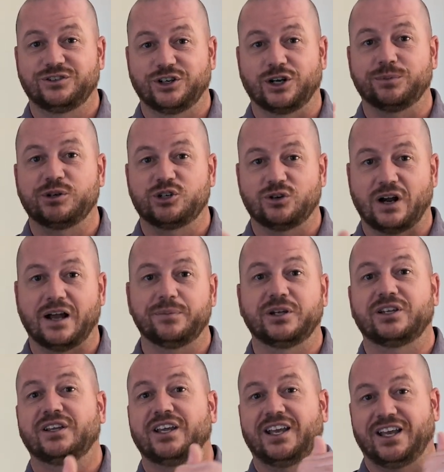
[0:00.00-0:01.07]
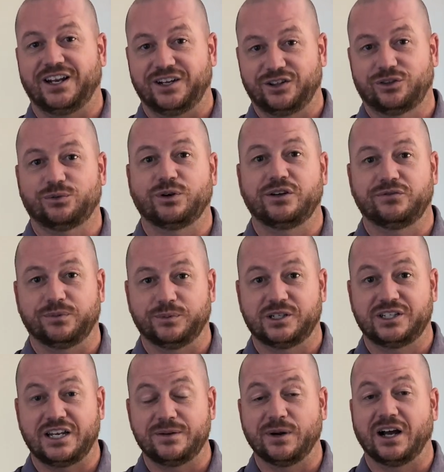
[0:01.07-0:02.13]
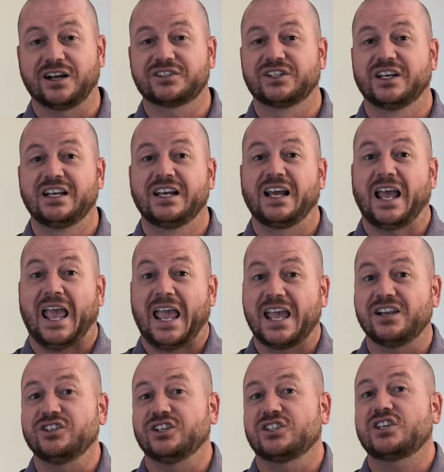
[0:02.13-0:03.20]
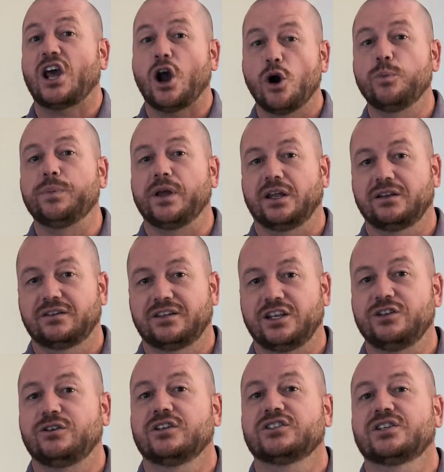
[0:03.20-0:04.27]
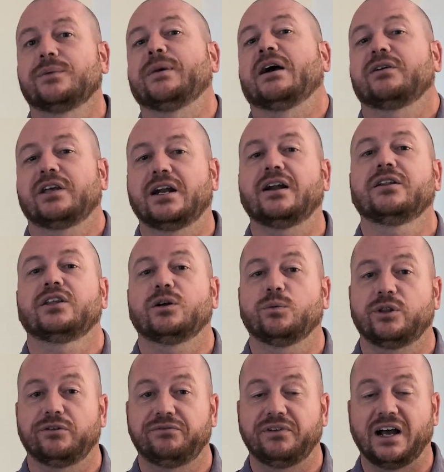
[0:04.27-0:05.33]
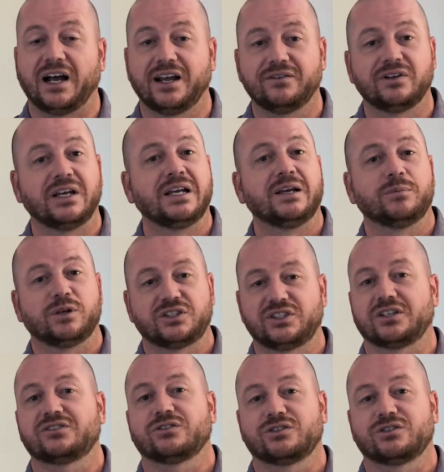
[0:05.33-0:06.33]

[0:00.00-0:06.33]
You're gonna be dropping, hitting 3 from the tee box, and just hoping that you can somehow get out of there with a 5, but 6